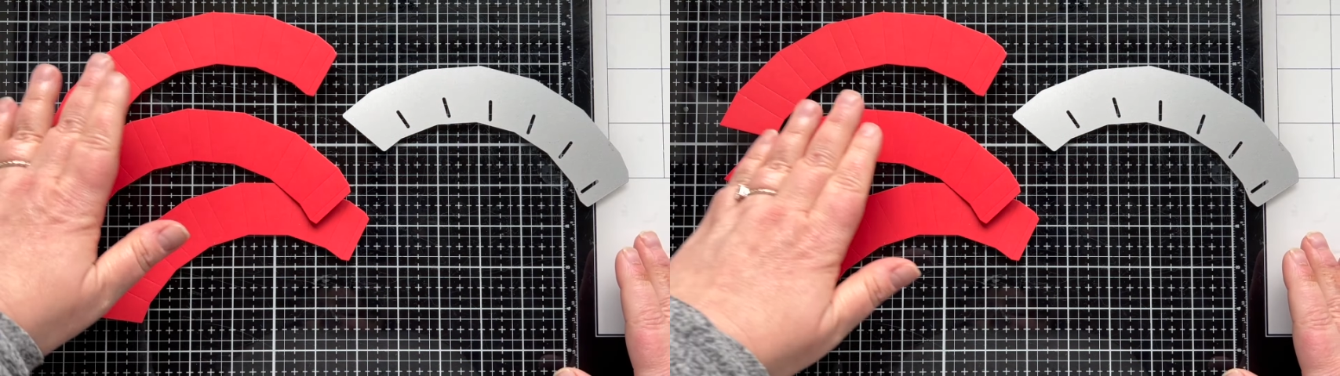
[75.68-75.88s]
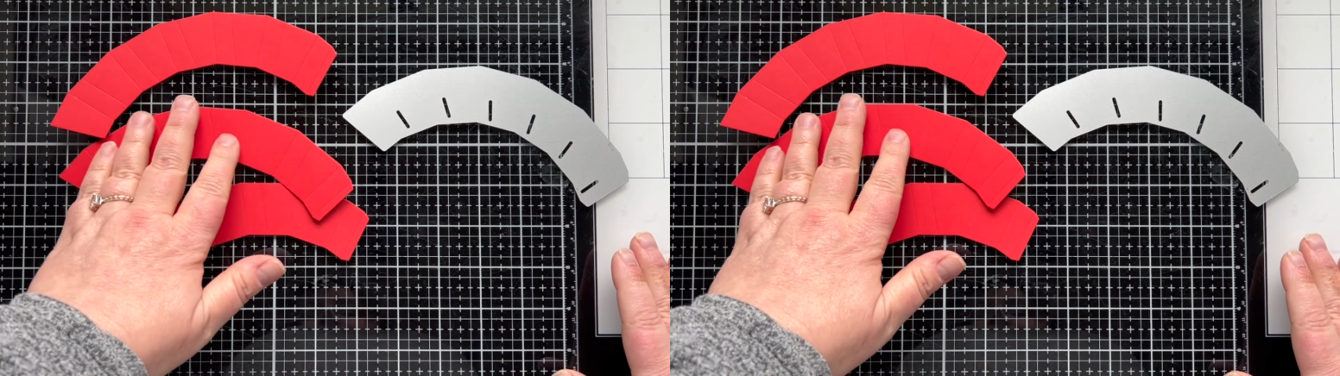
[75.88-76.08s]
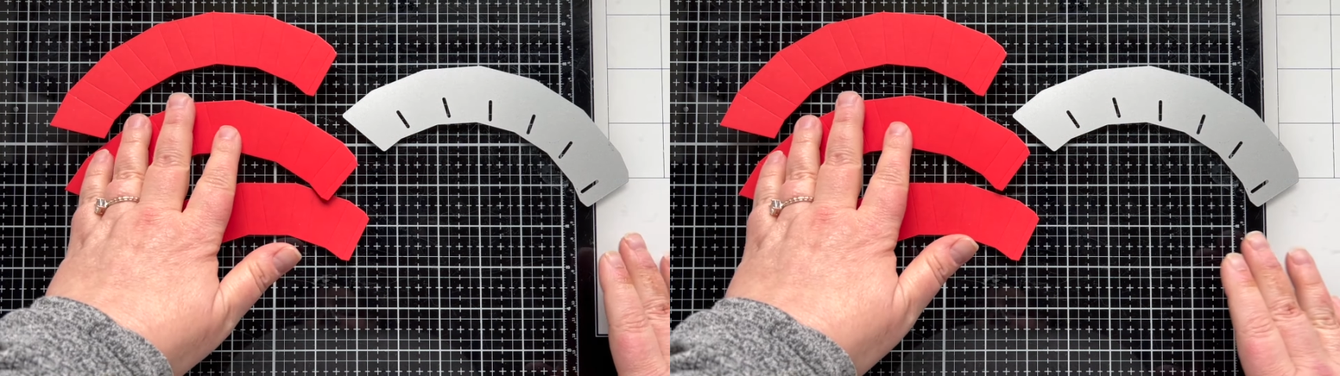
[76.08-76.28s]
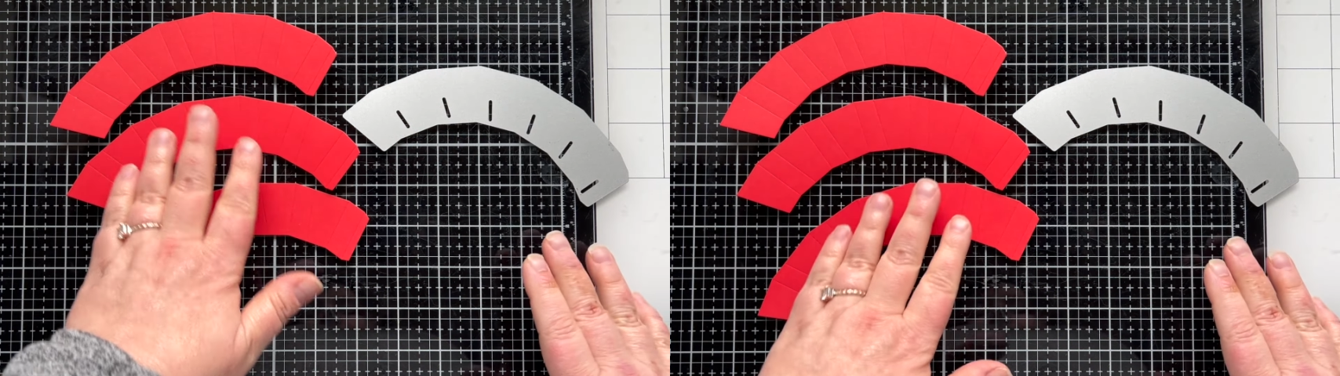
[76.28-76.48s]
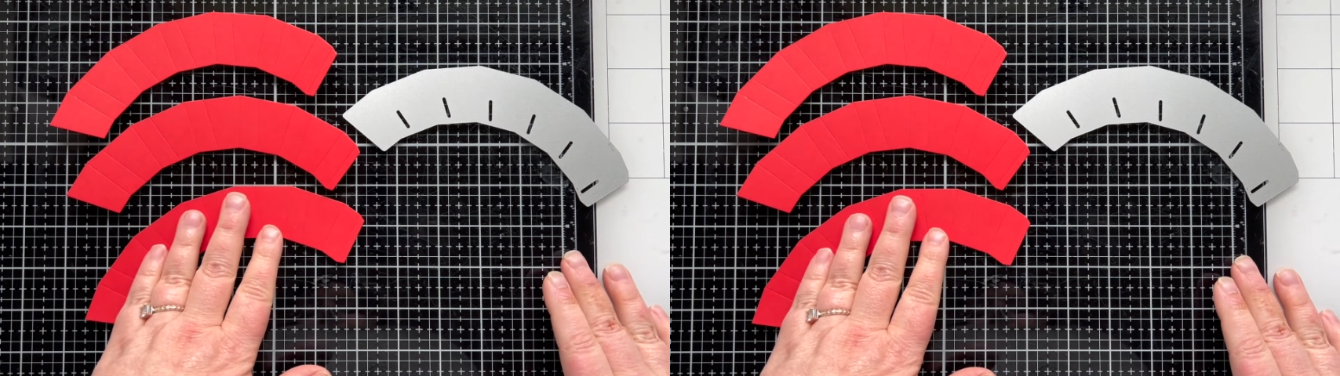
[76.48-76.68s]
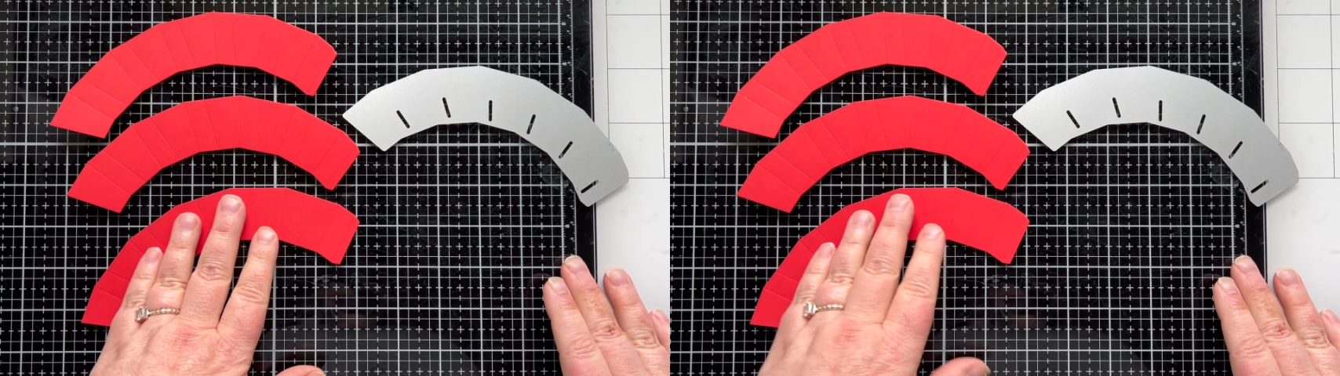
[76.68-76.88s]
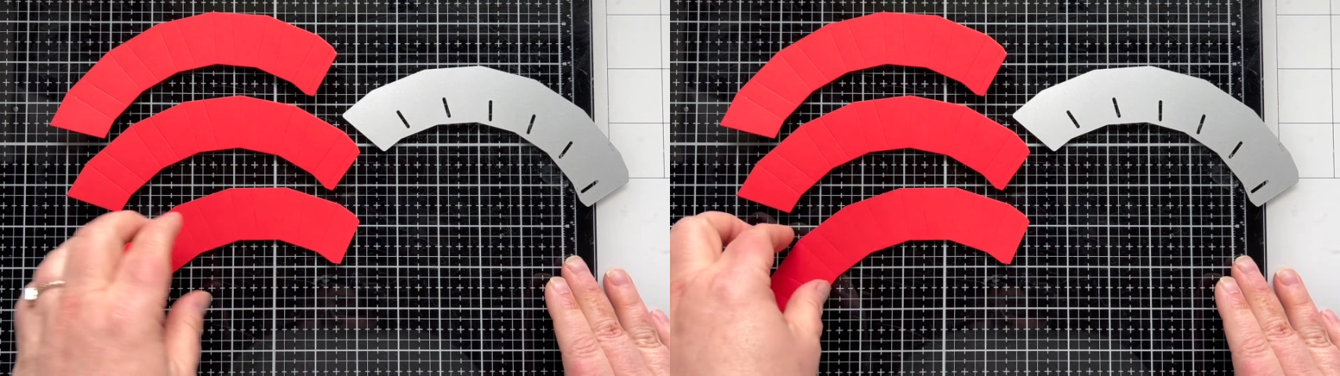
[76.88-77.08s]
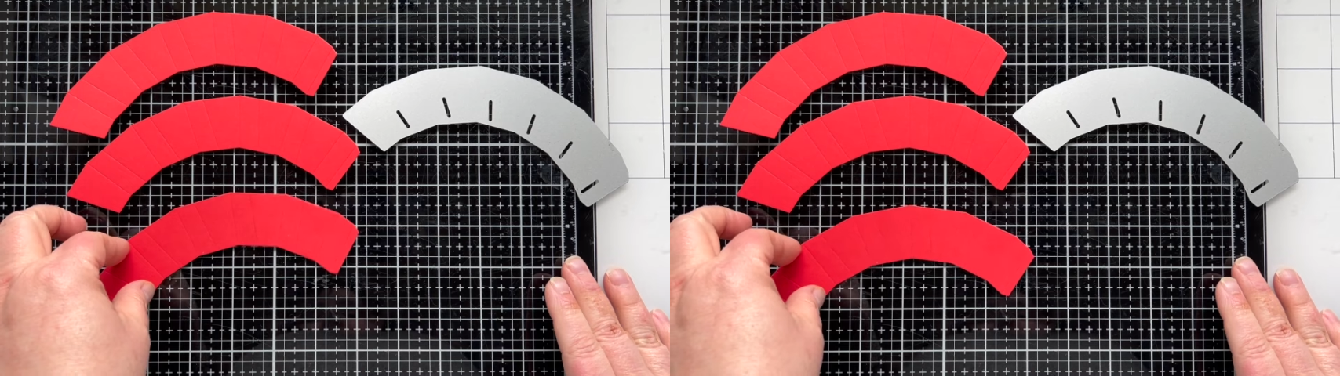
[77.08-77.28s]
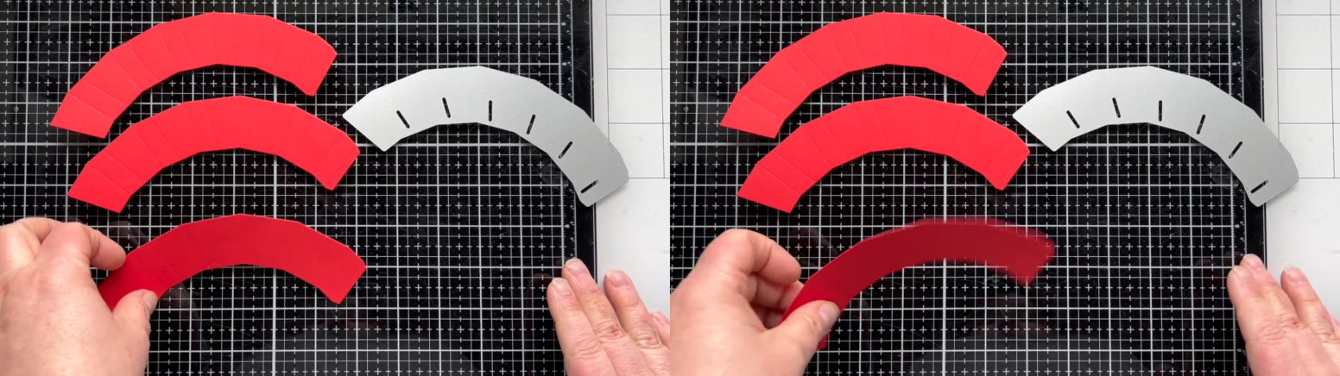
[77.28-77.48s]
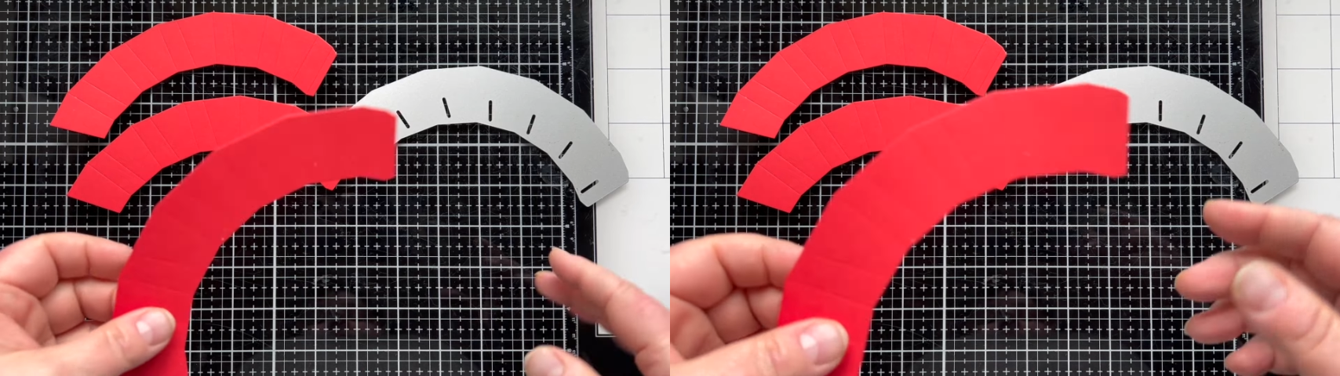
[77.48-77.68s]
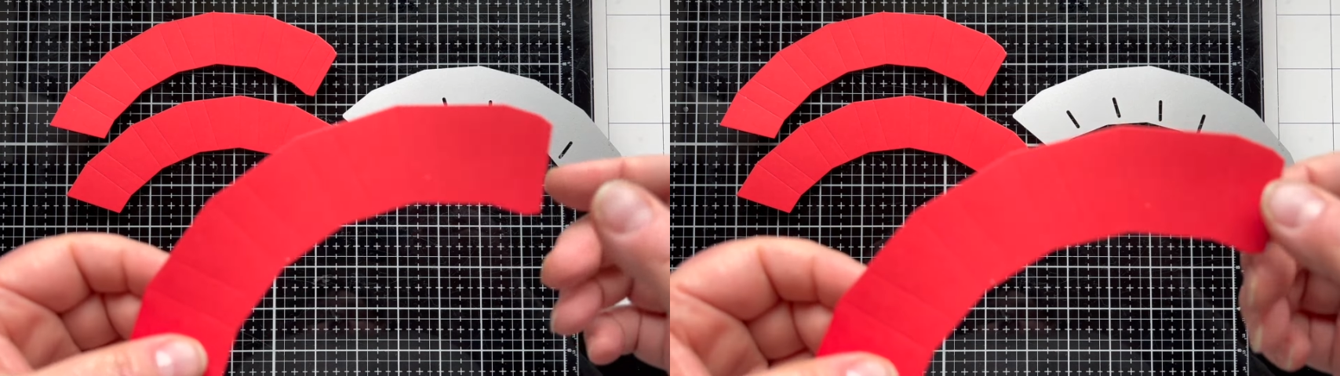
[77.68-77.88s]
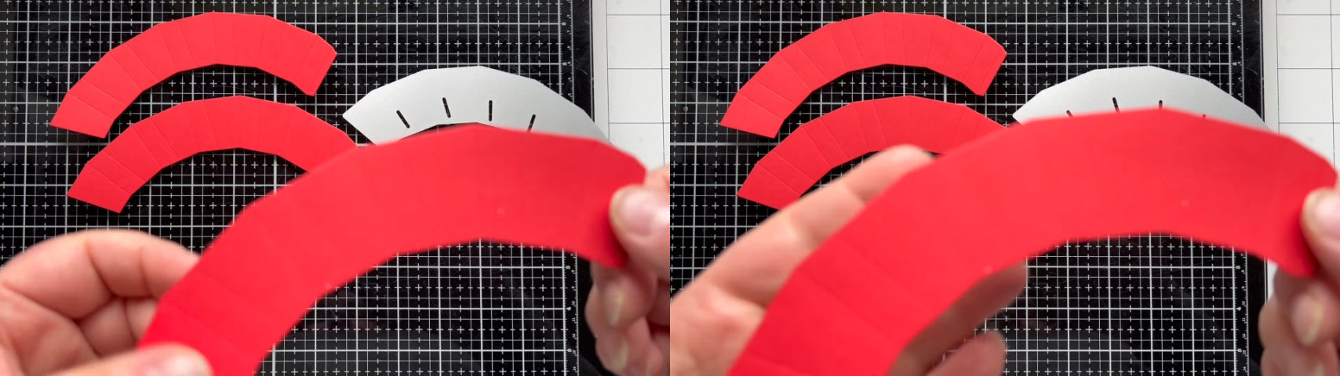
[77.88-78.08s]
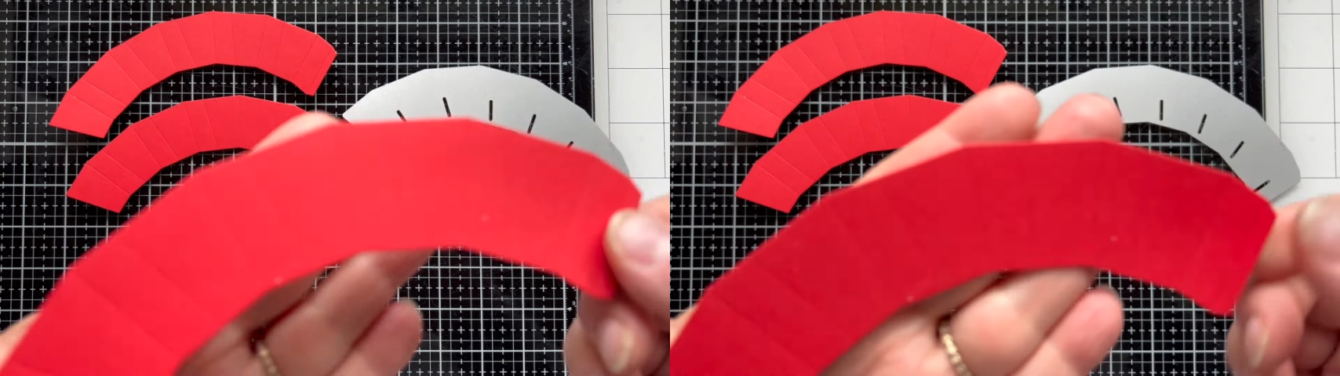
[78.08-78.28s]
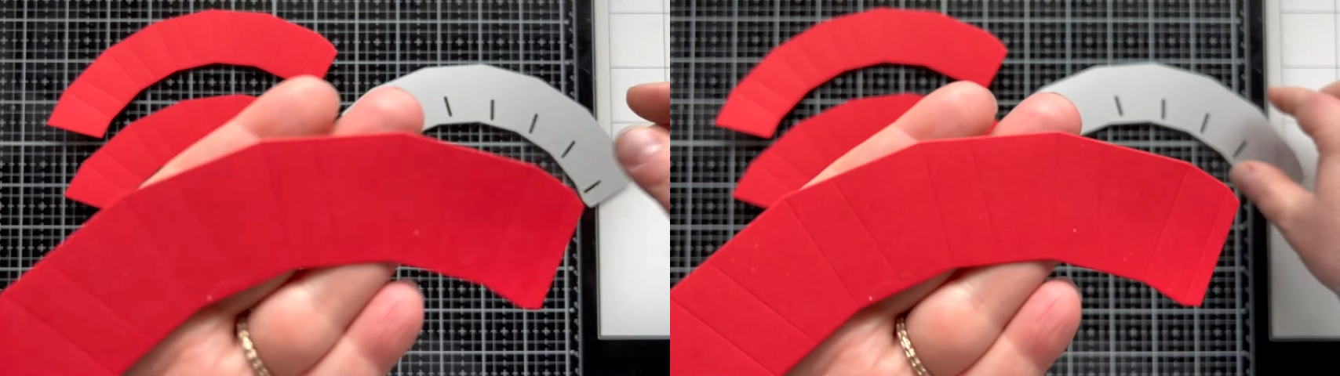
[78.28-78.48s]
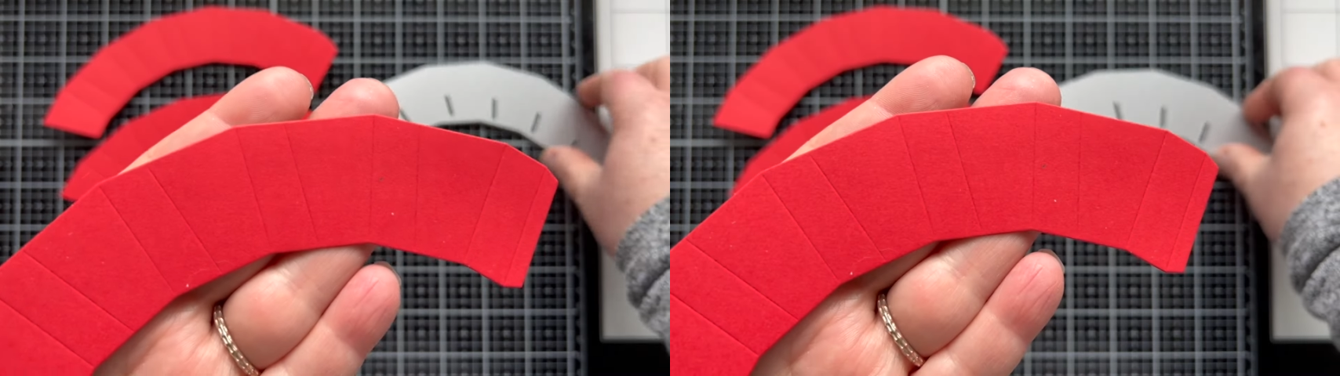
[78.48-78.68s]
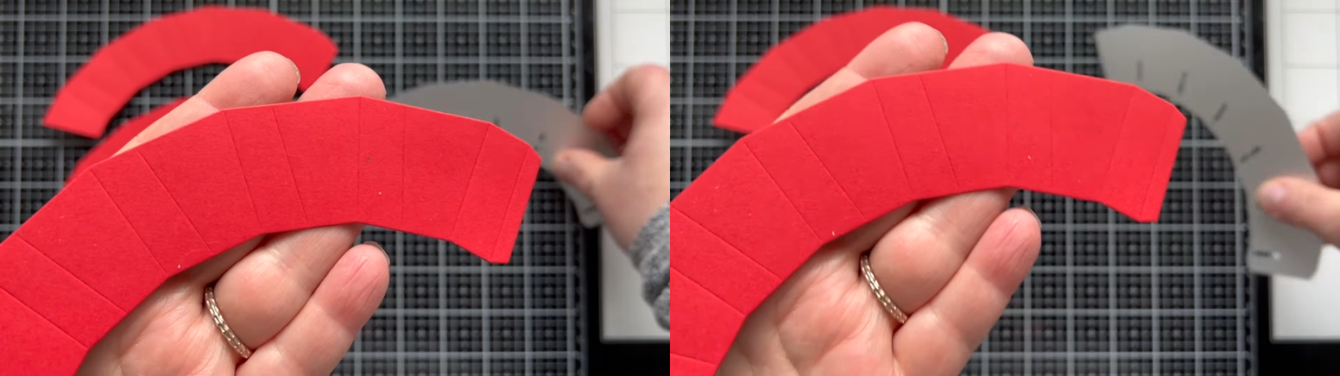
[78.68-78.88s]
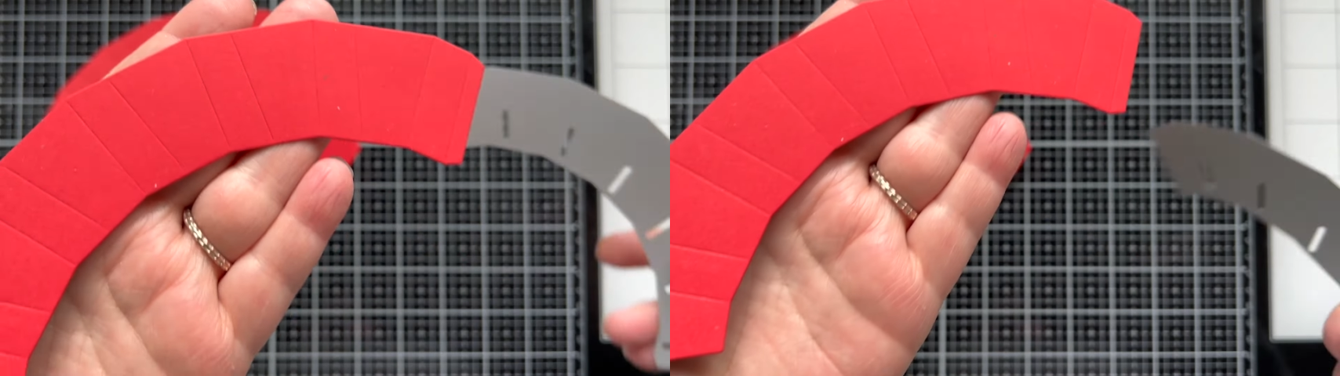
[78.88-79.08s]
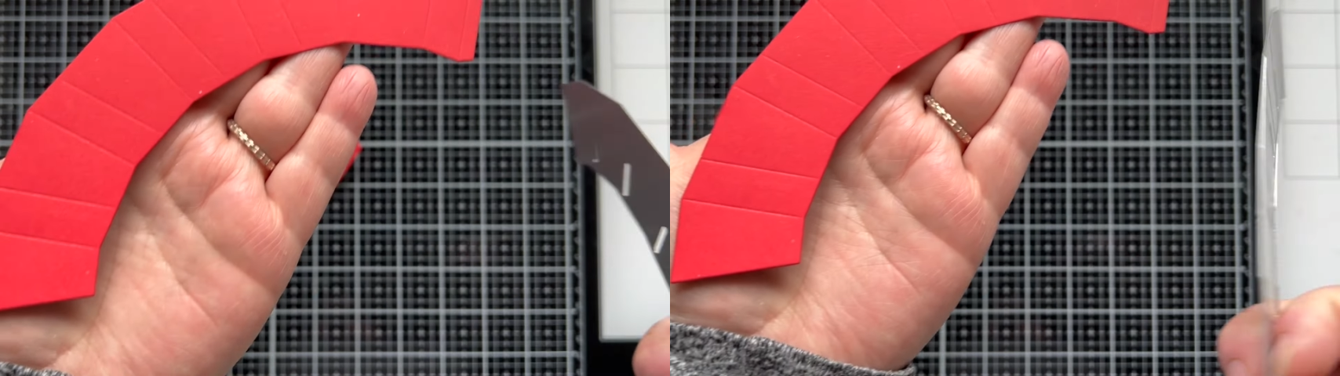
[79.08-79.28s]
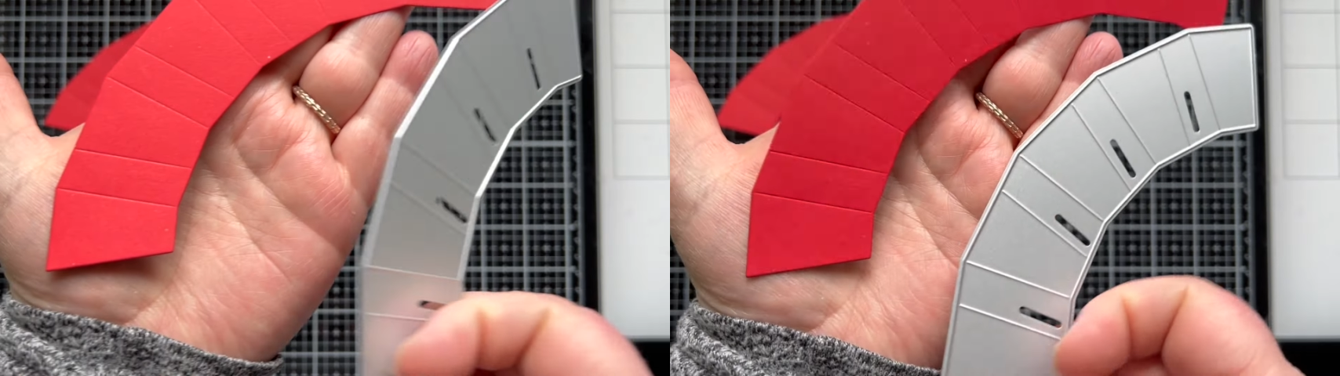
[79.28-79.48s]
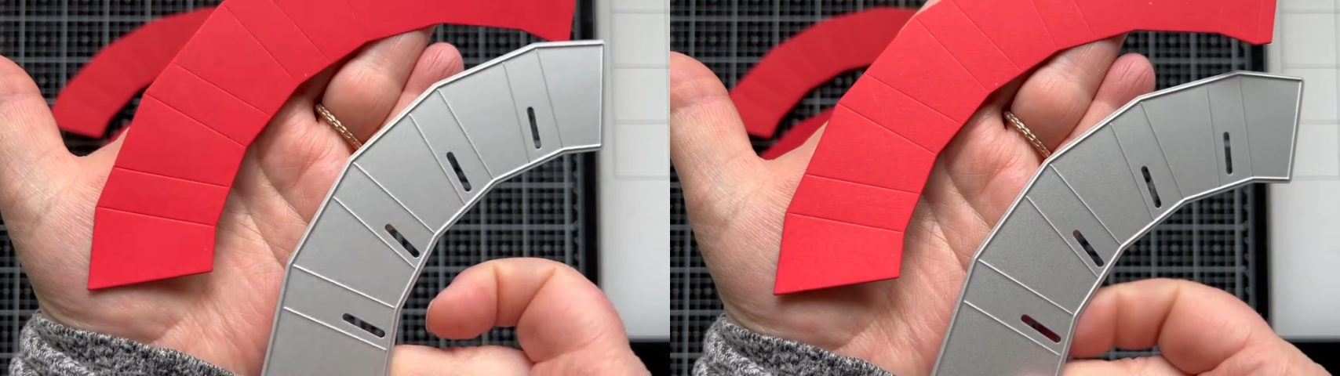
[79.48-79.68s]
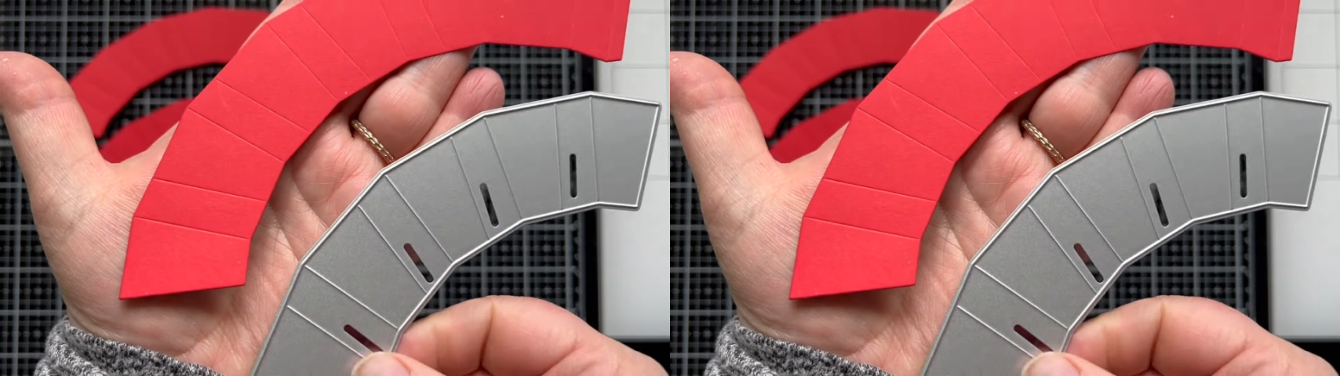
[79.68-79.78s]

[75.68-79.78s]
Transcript: [unreadable: no face in view]